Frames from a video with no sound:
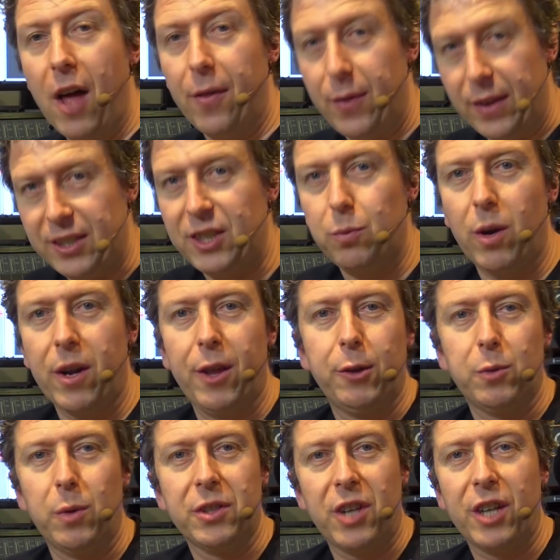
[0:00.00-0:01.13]
This is one of
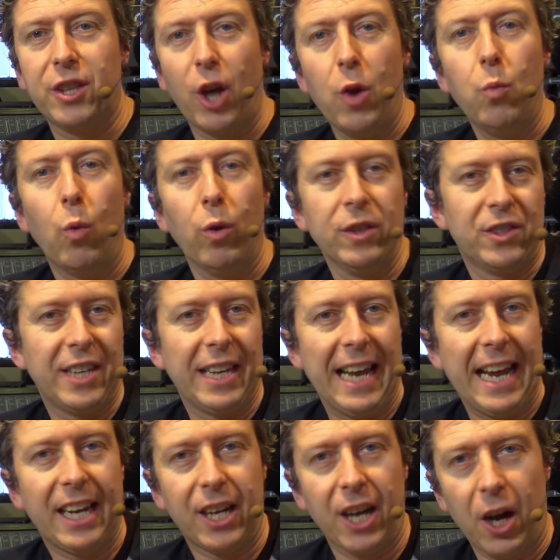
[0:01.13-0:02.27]
those ones I don't want to
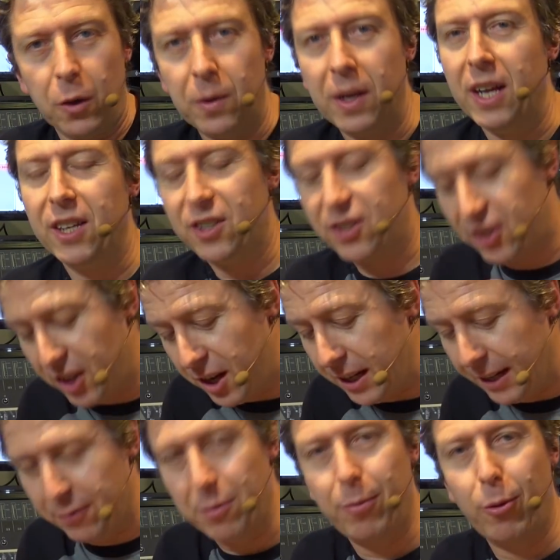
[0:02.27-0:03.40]
let go.
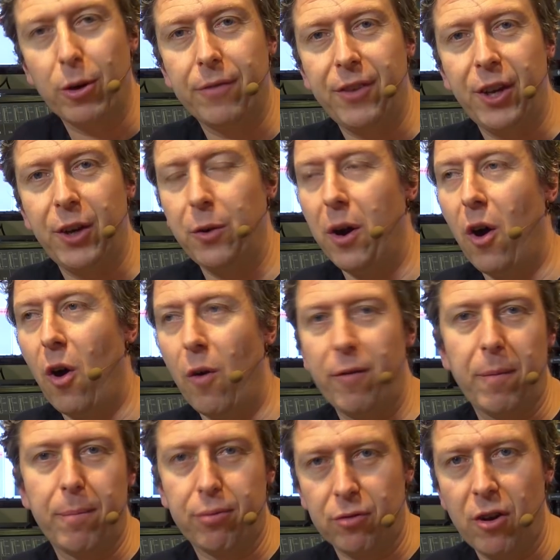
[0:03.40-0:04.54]
Certainly from a point of view of
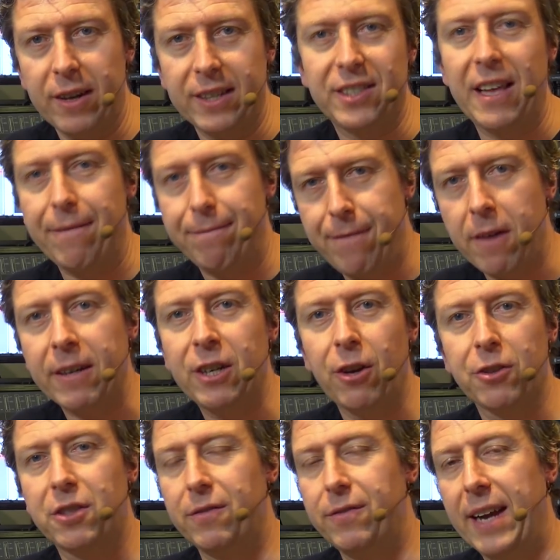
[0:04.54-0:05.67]
price, they're very
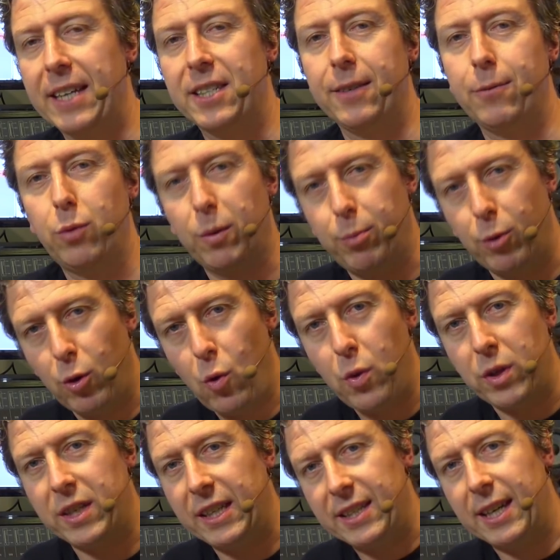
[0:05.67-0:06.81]
cost effective. We'll put all the
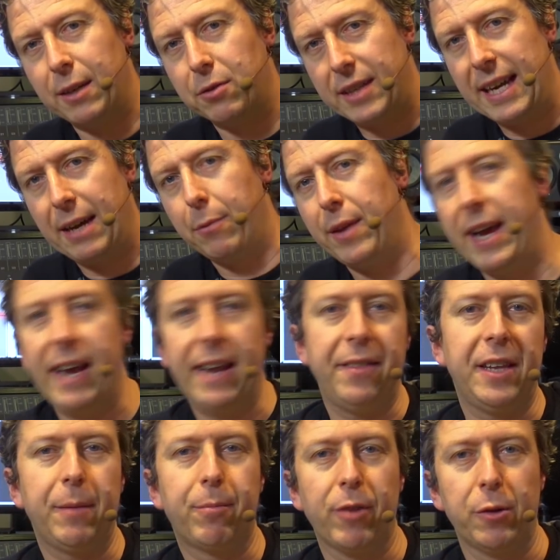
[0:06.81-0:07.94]
details down there in
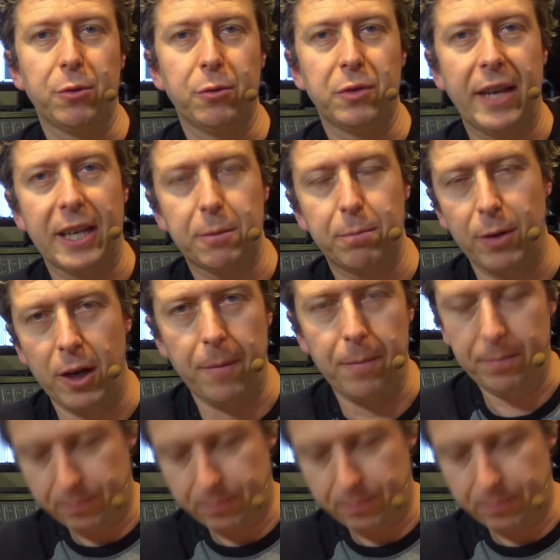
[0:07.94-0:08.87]
the Pro Tools Expert